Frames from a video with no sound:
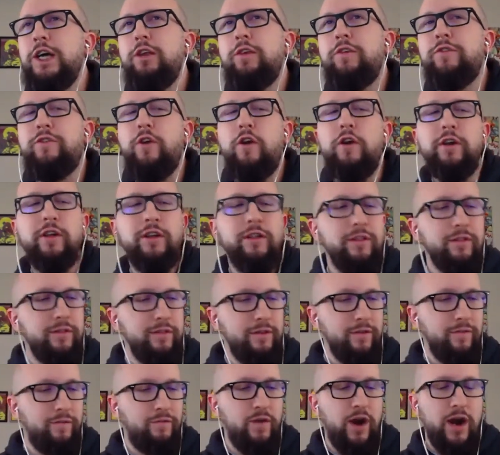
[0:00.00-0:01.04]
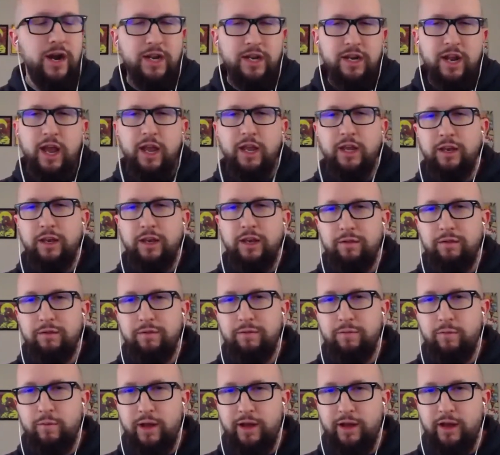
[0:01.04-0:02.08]
starting Friday night
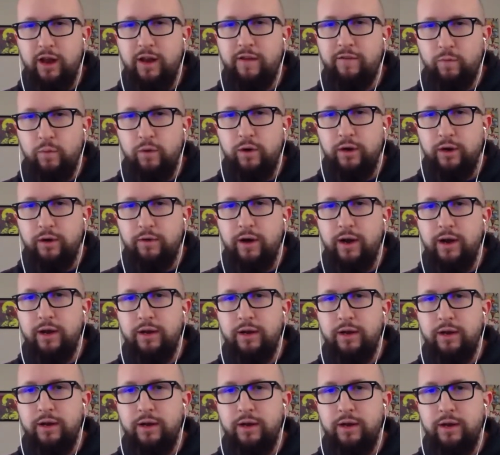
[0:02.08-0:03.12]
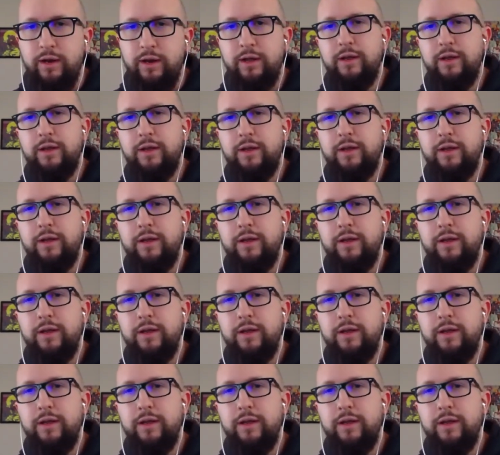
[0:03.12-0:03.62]
when I got off work, right? The